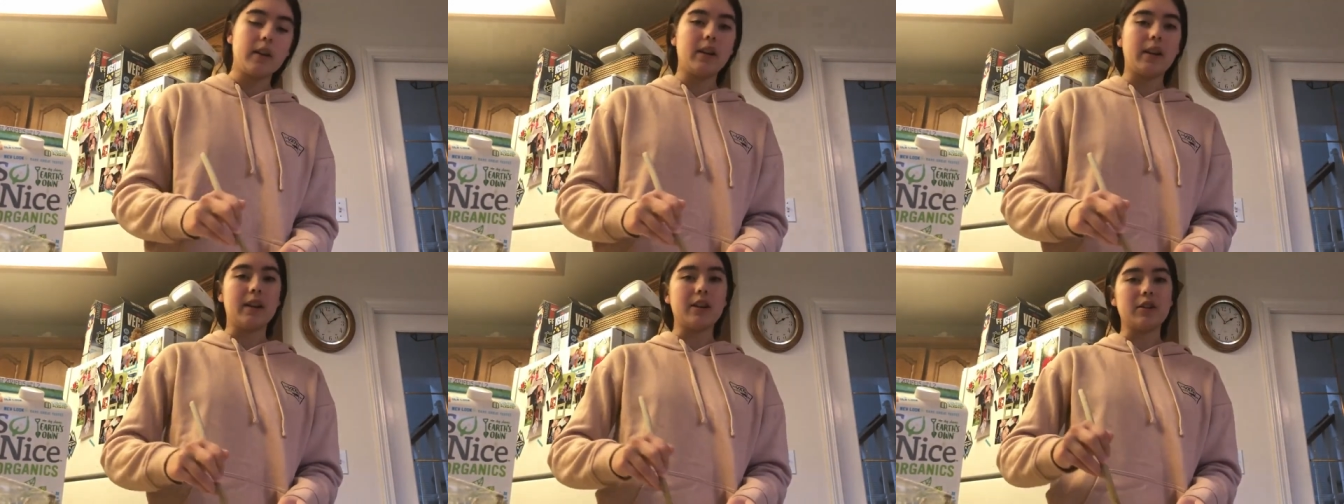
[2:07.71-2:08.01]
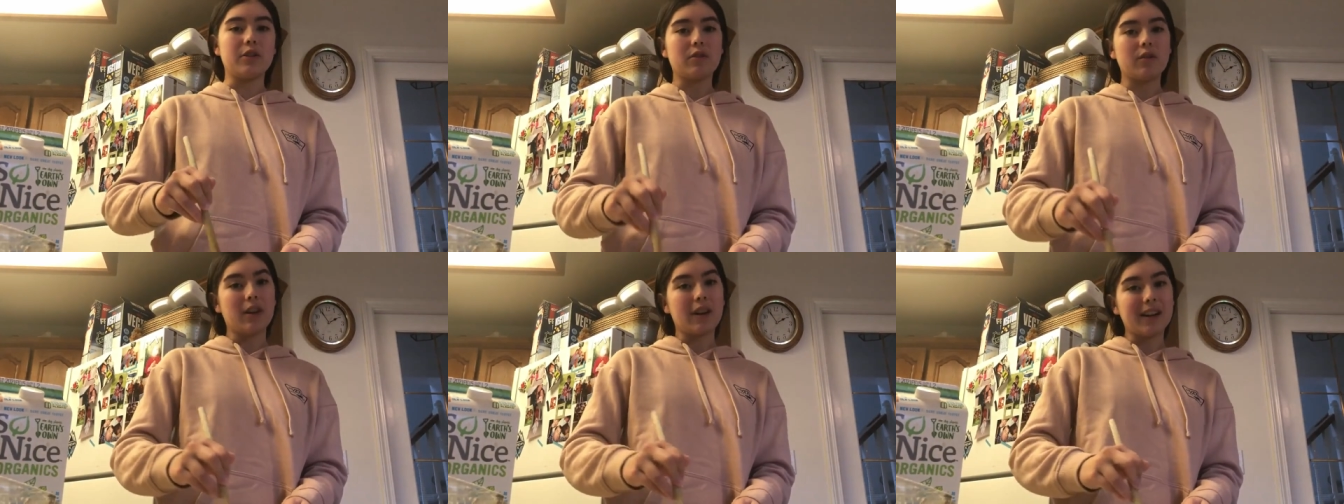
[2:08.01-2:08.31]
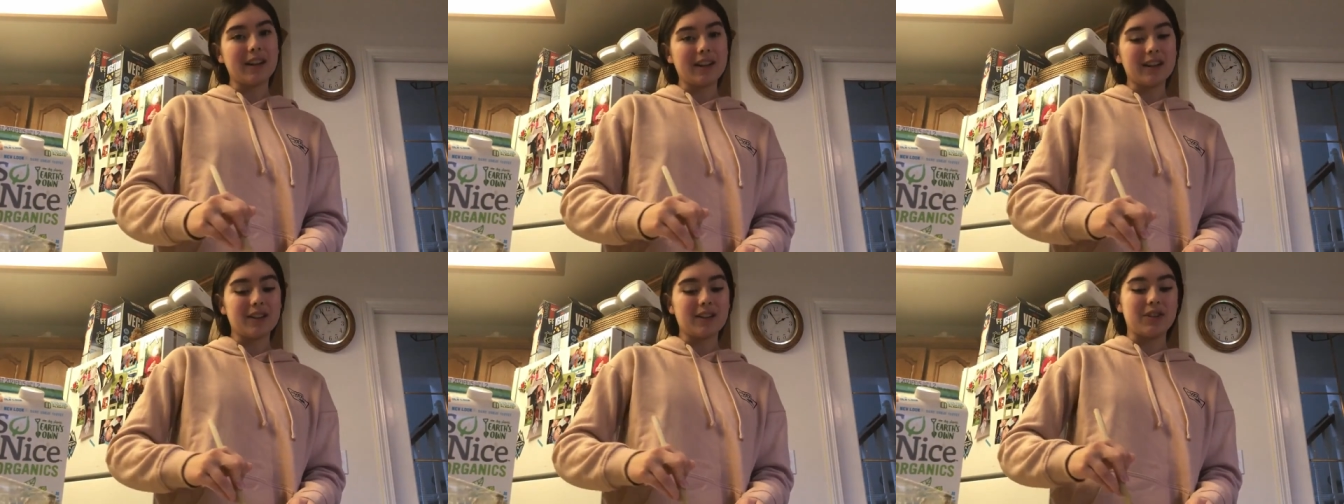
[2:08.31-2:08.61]
and
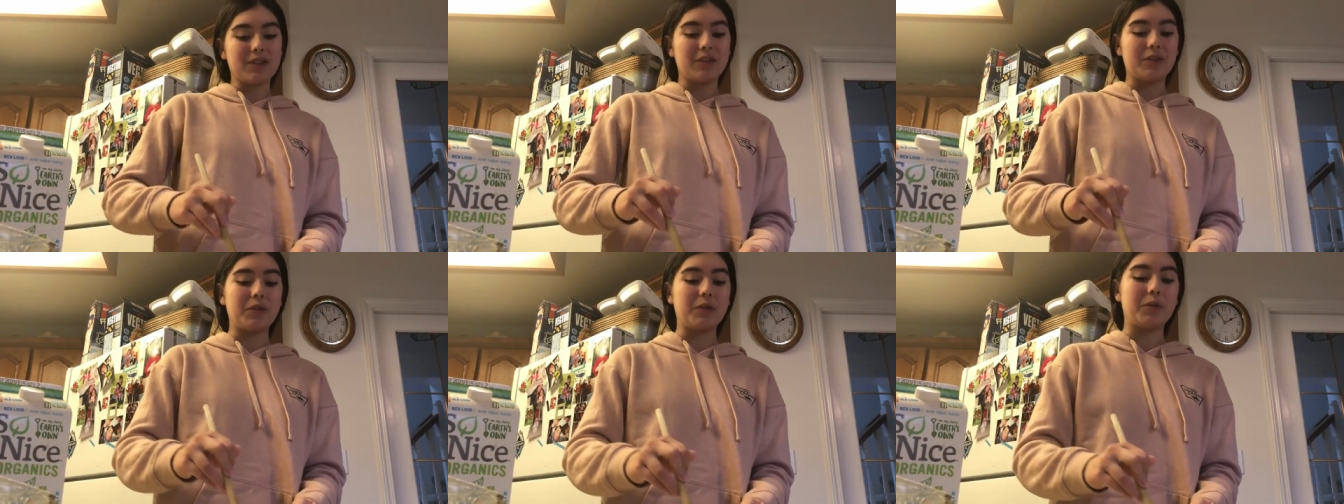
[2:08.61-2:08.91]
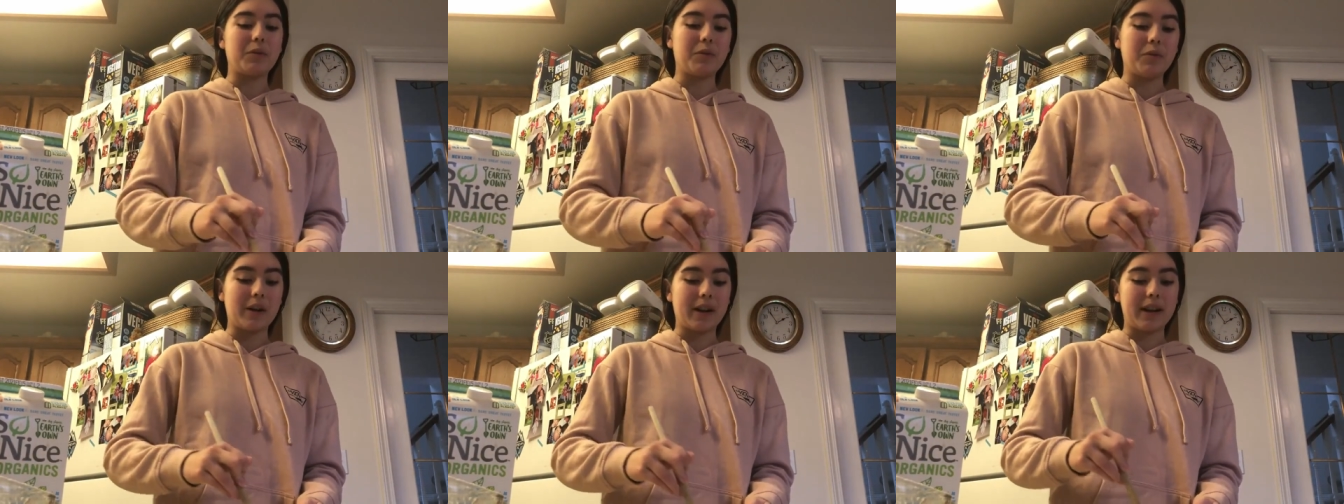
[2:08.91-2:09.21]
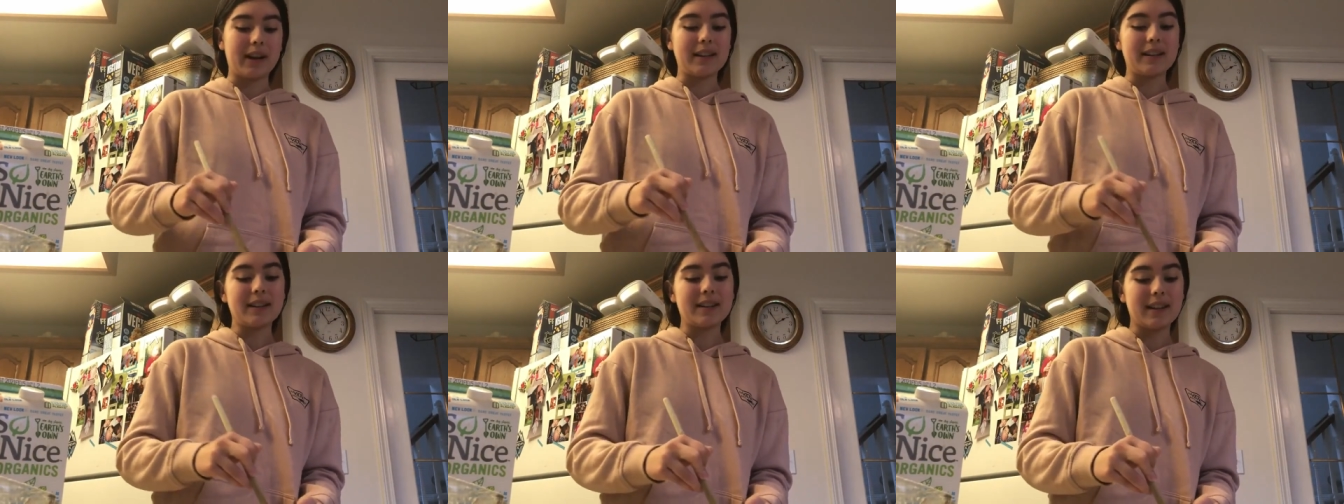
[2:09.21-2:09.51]
trying to do what
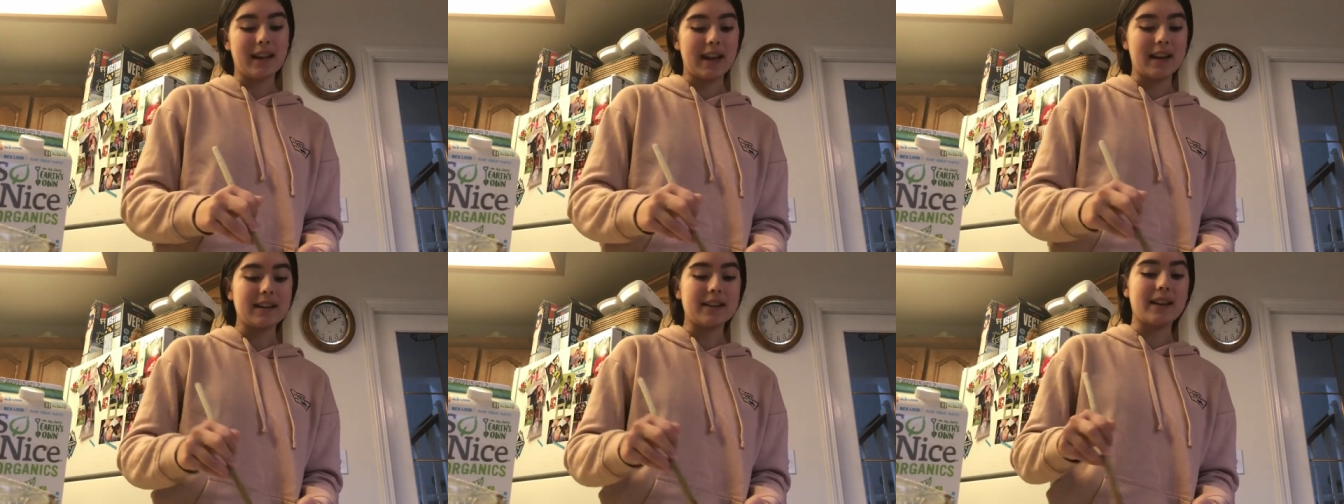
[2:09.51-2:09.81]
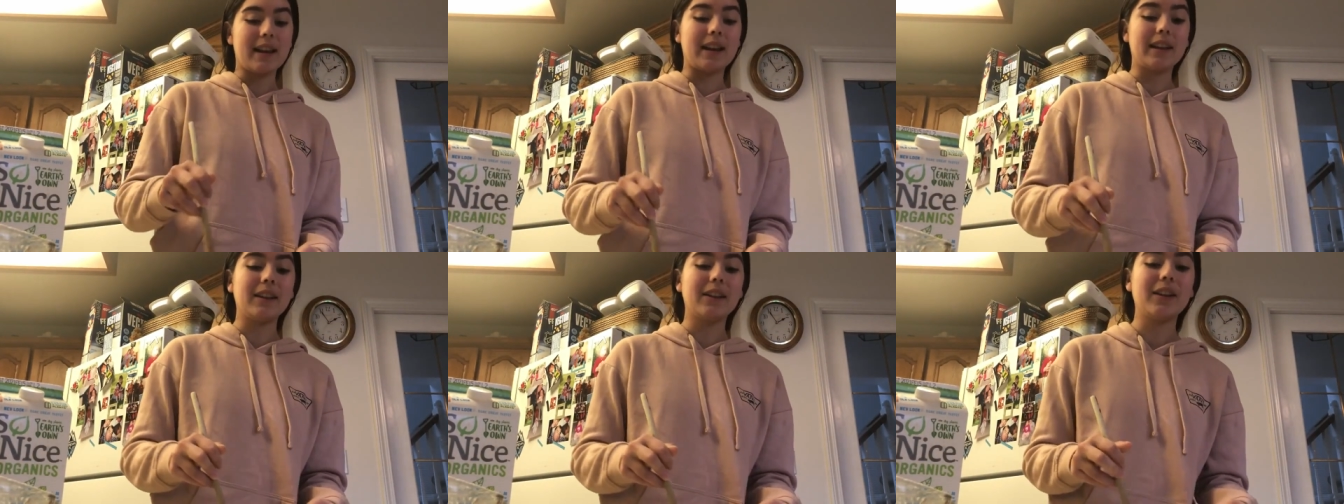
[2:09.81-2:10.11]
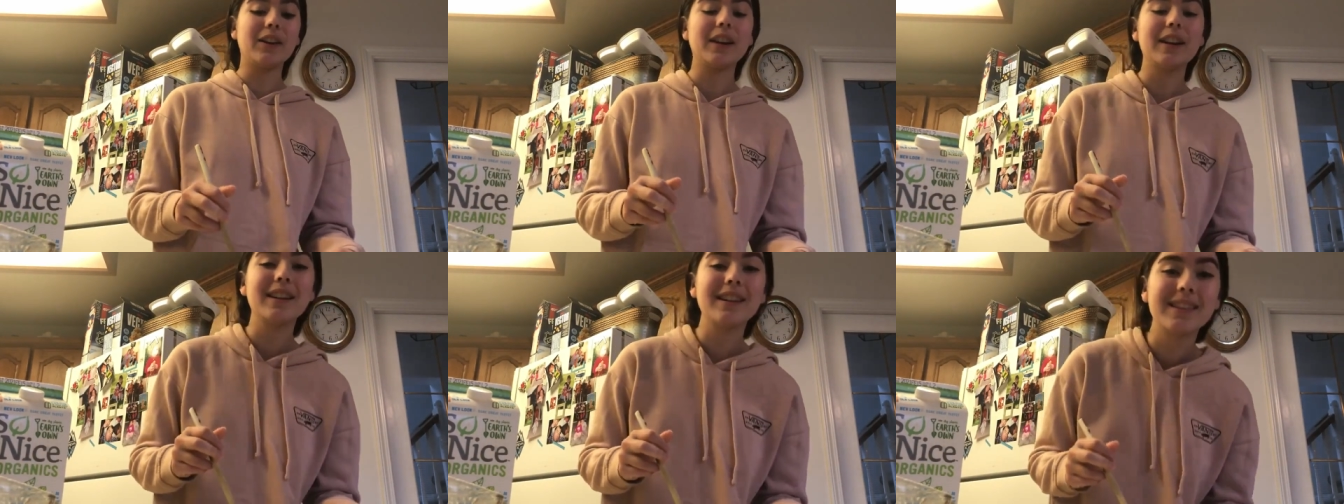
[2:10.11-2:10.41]
it says. And
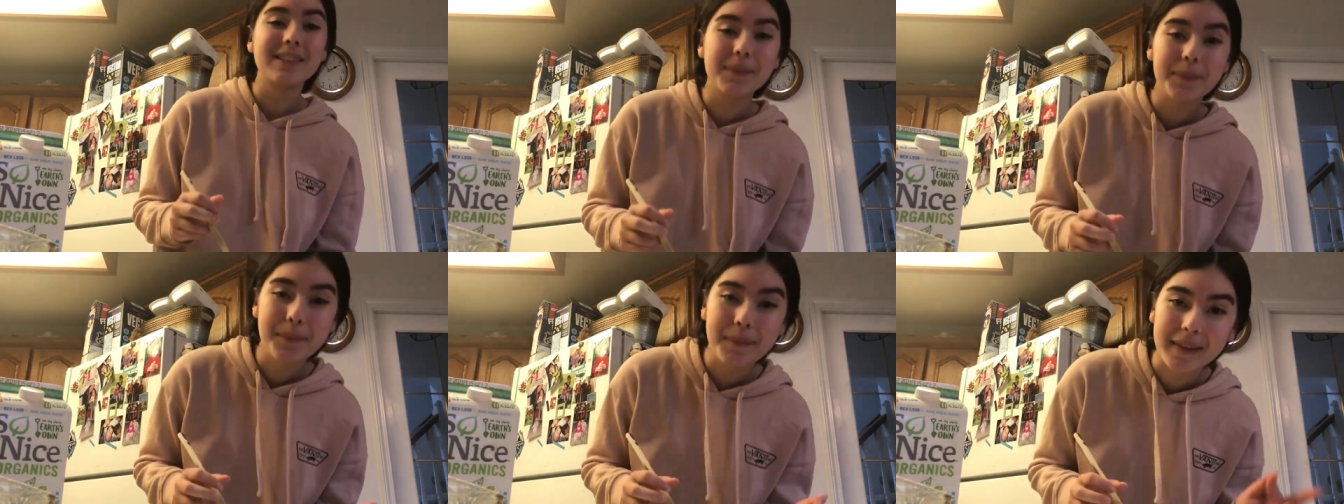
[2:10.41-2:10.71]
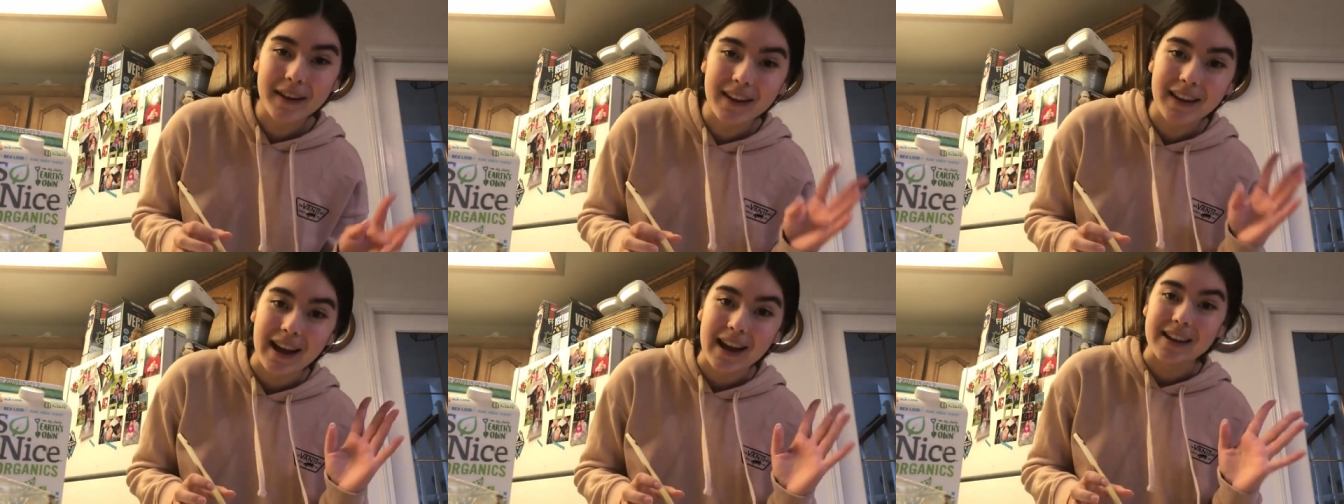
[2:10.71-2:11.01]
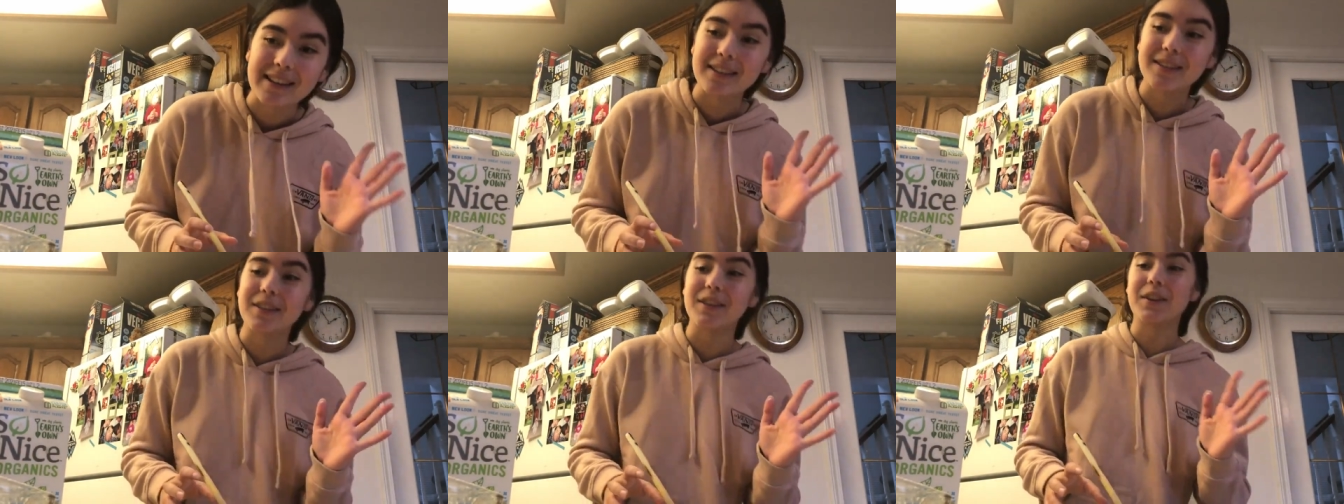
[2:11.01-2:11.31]
look at, guys,